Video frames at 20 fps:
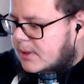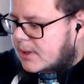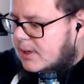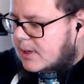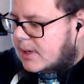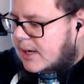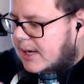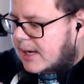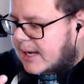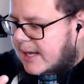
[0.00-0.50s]

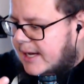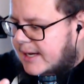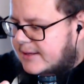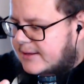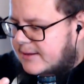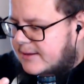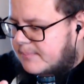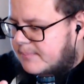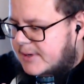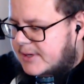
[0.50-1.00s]

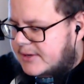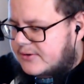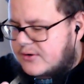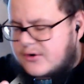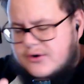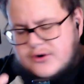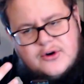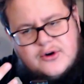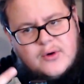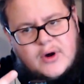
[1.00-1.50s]
Light bitter
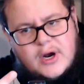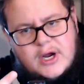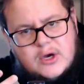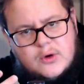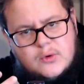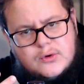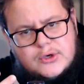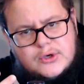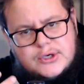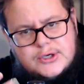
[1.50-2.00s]
dry
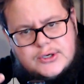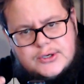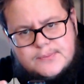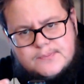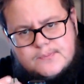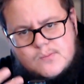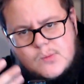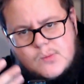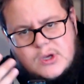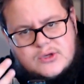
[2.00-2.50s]
oak
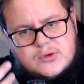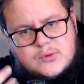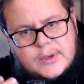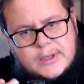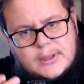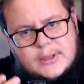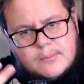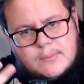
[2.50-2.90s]
as well.